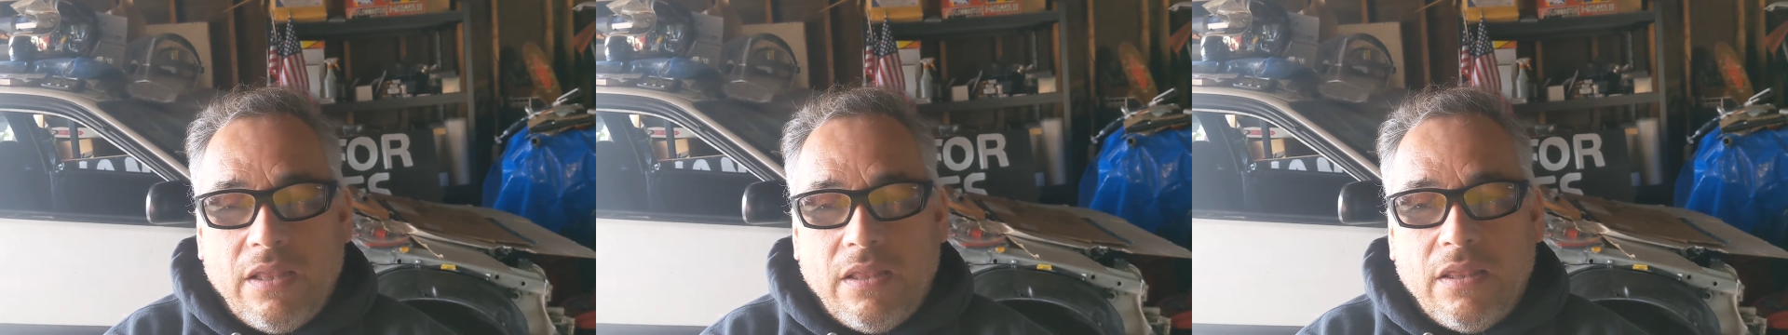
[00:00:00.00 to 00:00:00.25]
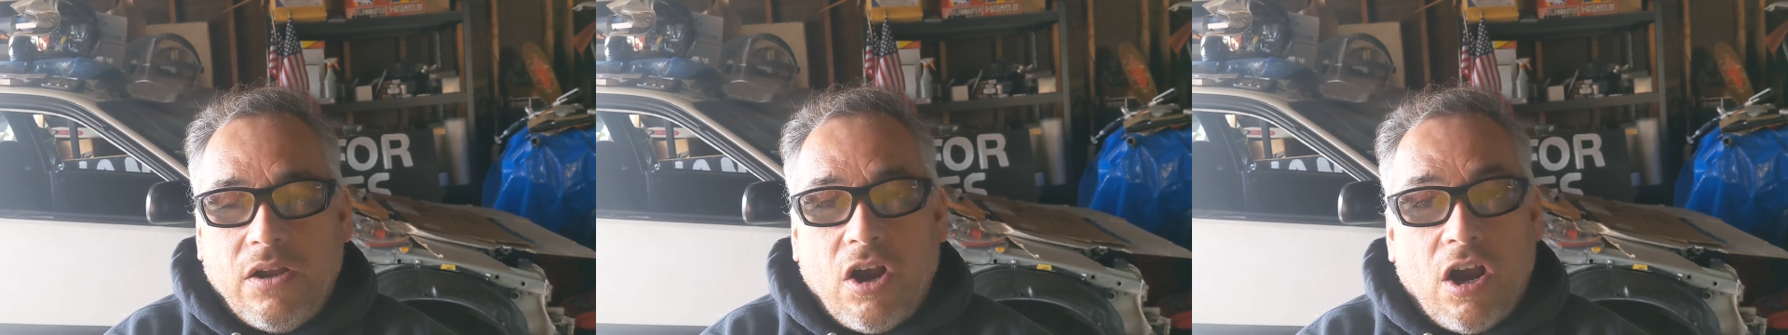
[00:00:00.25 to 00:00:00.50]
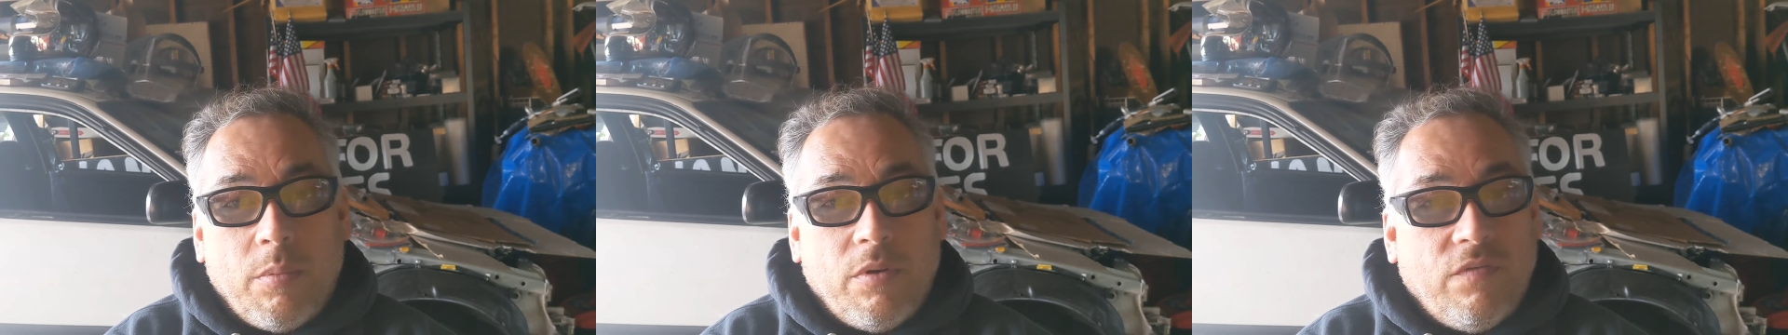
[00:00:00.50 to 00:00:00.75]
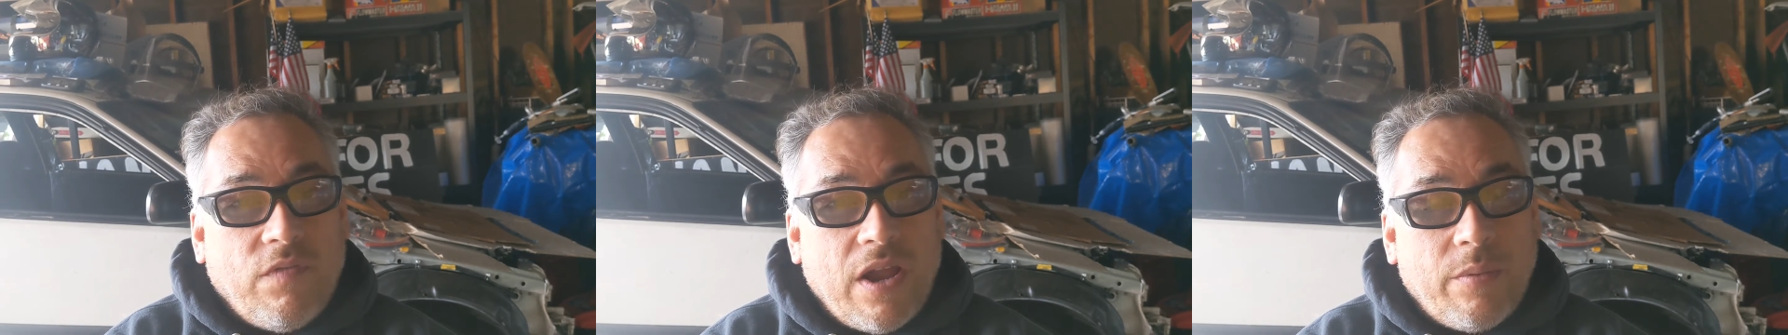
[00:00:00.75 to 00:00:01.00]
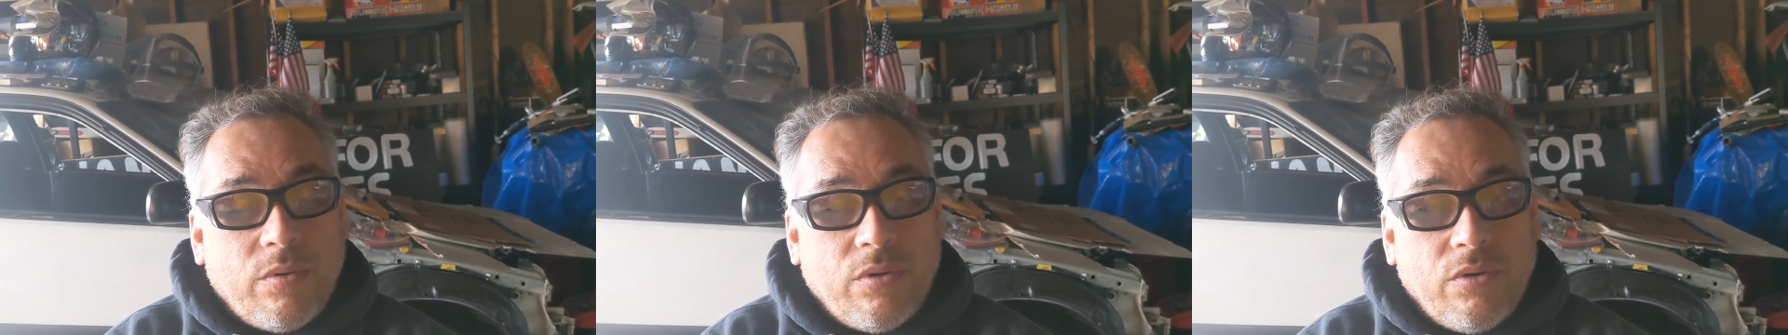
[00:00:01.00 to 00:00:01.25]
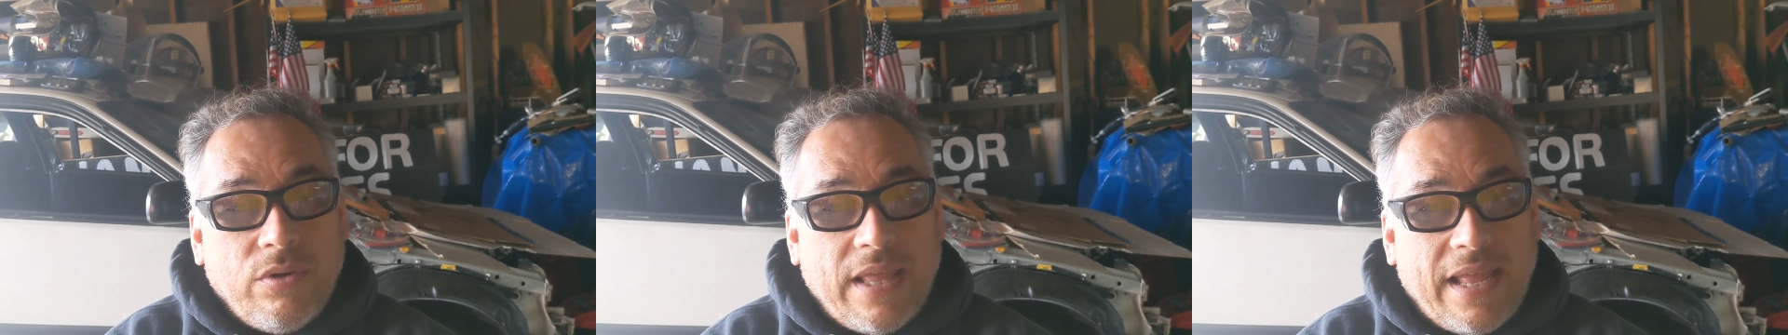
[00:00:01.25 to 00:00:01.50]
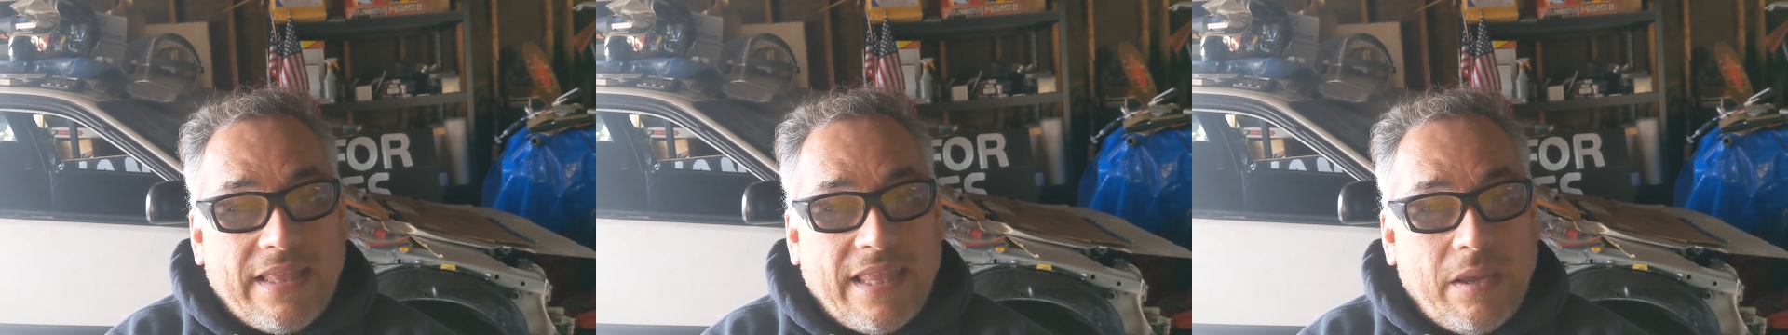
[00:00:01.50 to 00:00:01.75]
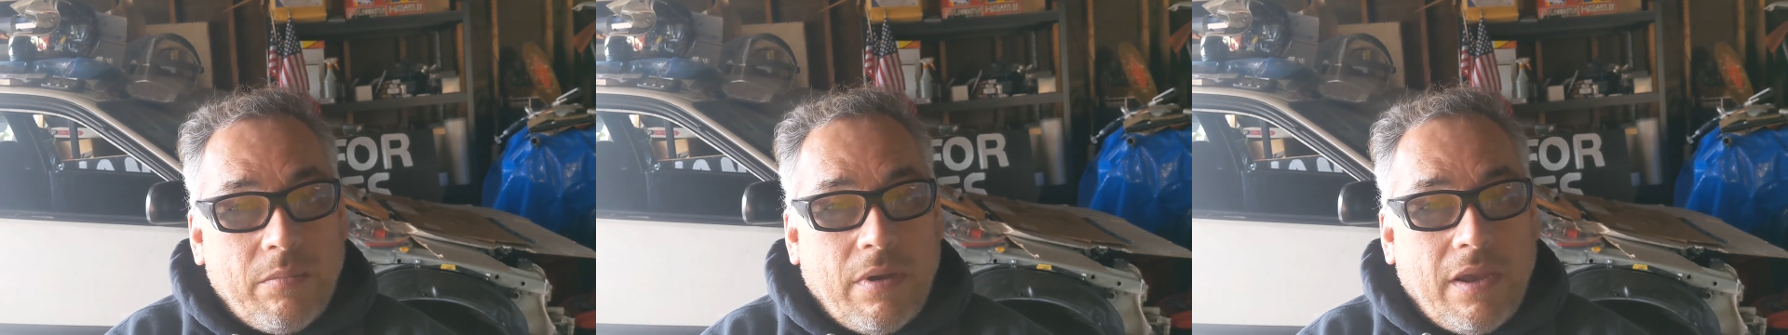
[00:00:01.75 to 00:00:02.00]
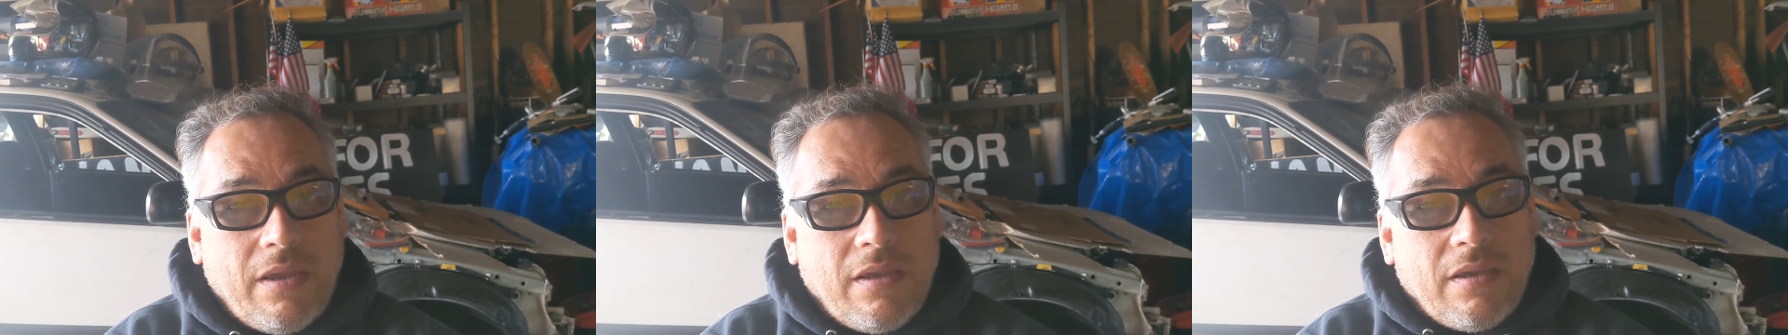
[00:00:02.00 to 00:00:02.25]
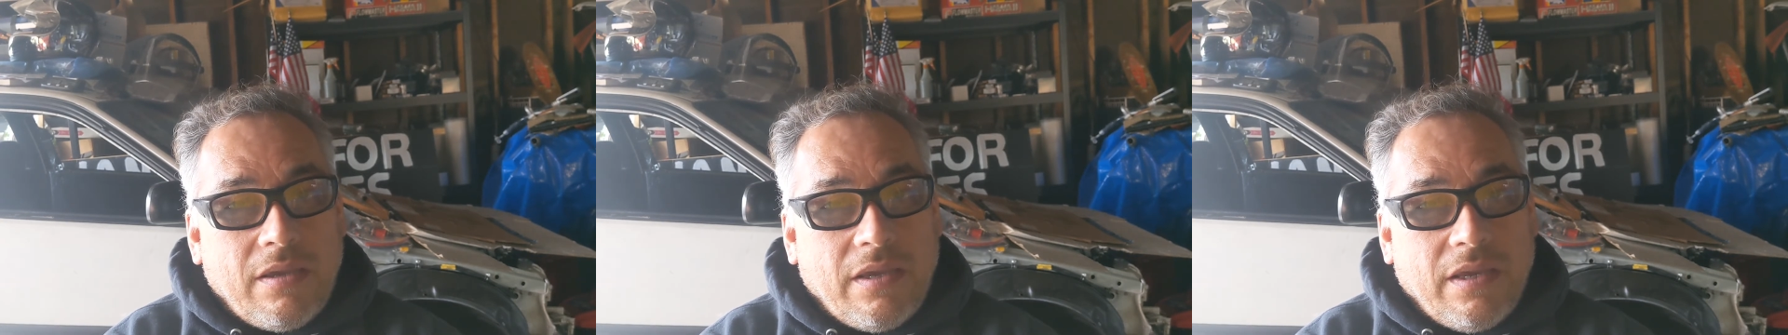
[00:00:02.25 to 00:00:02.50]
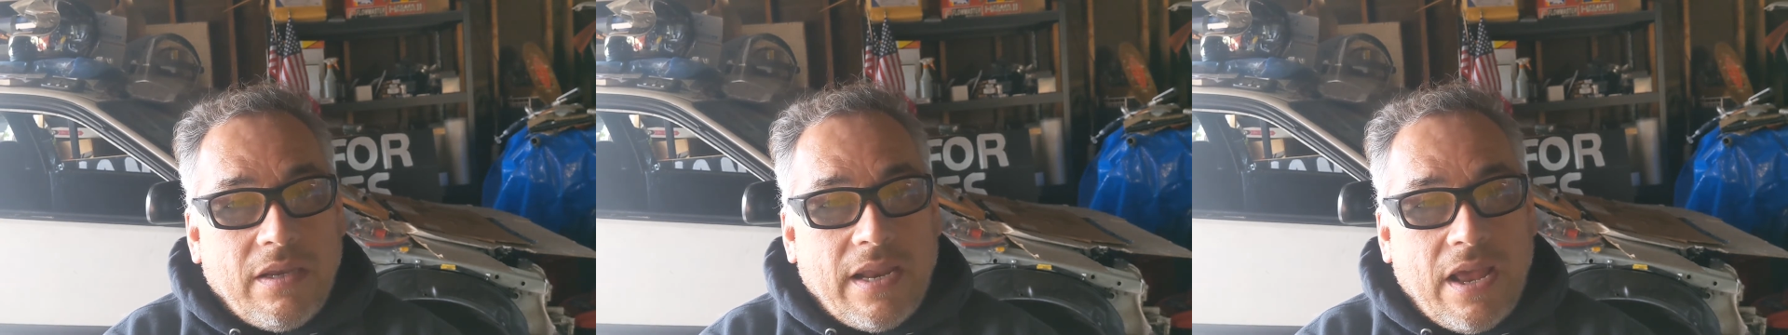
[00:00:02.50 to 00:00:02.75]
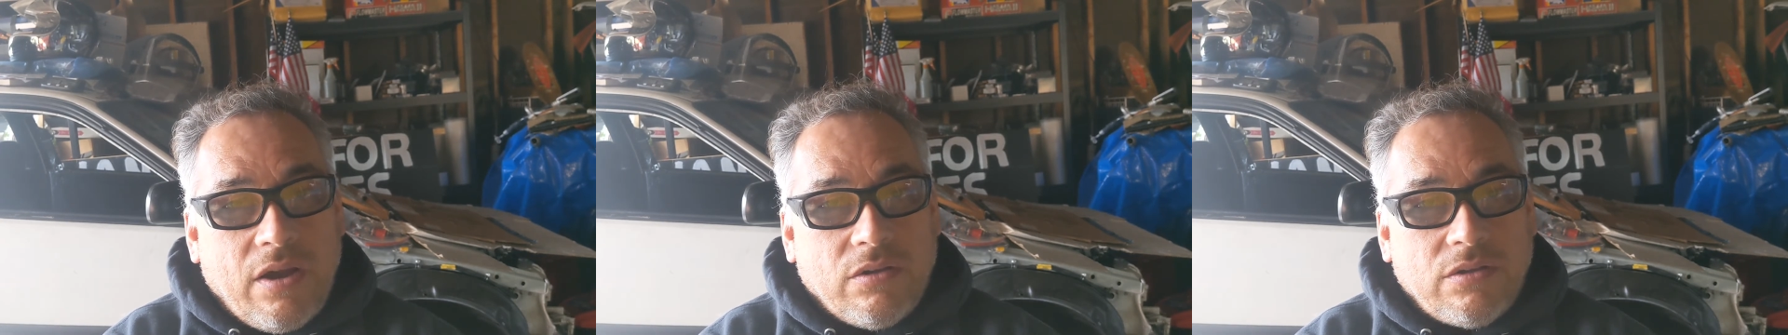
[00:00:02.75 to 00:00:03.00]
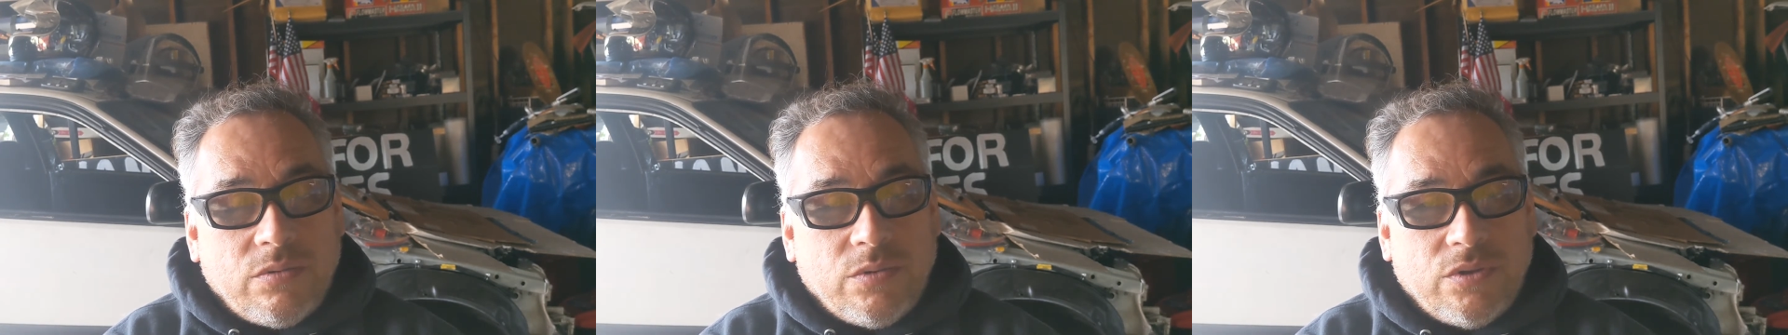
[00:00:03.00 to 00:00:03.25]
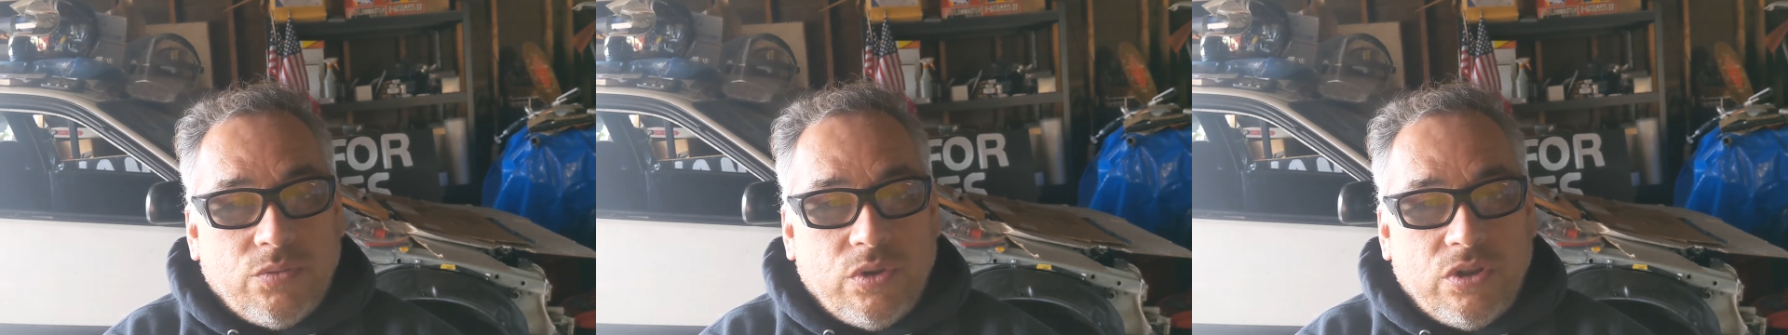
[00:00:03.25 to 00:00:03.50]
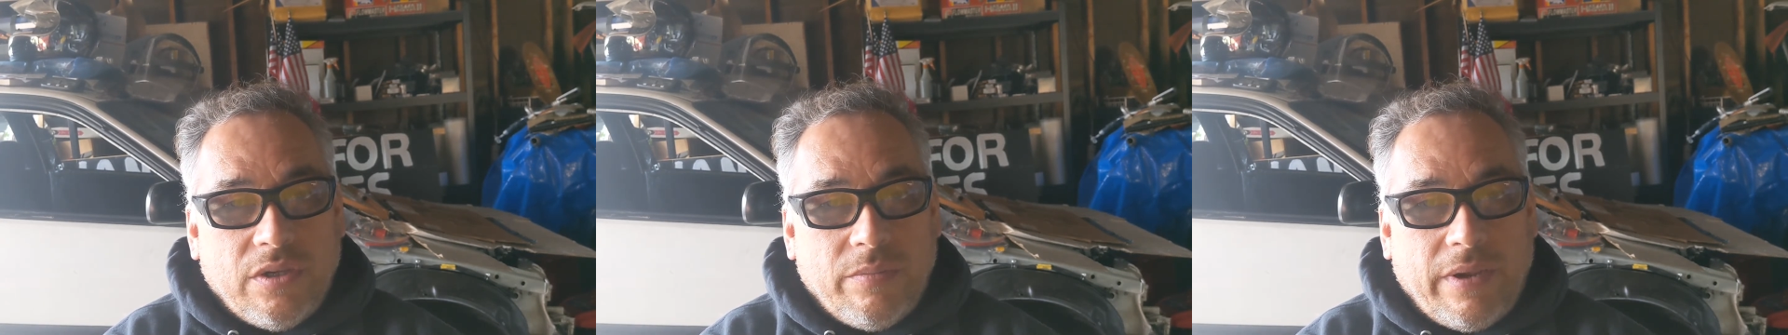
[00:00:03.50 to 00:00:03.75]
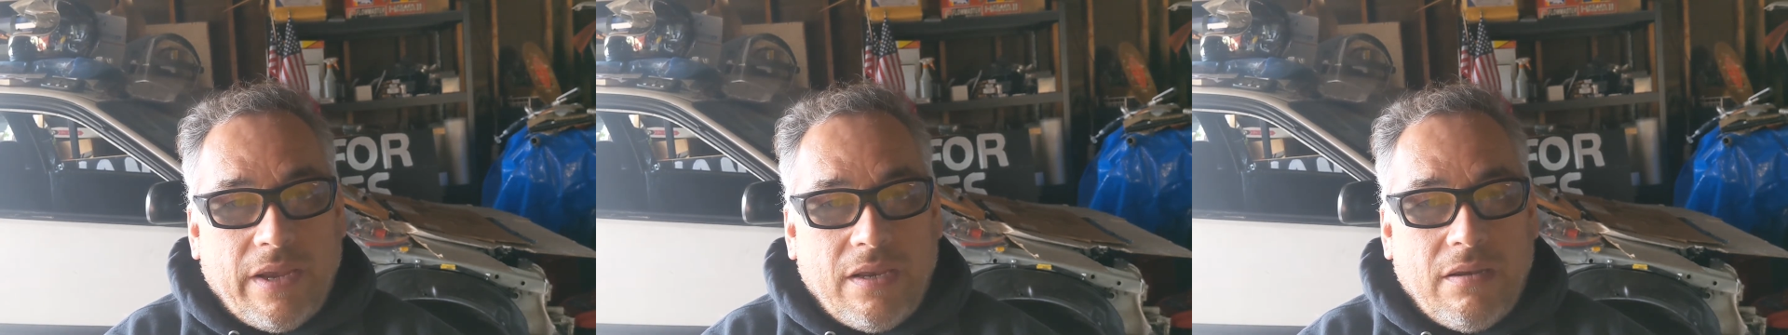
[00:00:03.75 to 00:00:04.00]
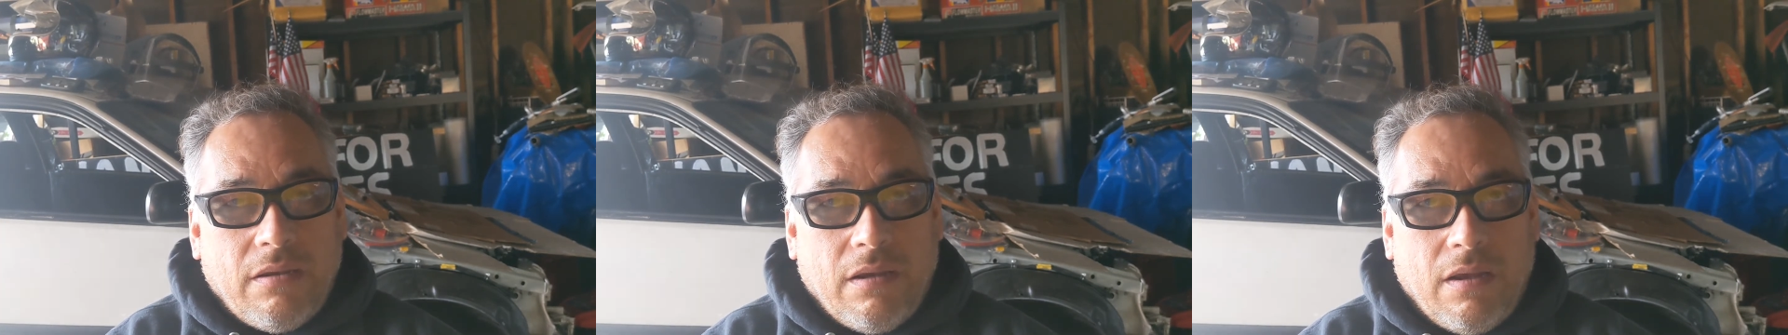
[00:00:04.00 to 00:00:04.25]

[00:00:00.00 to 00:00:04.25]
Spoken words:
The carbon fiber that they make in-house was originally made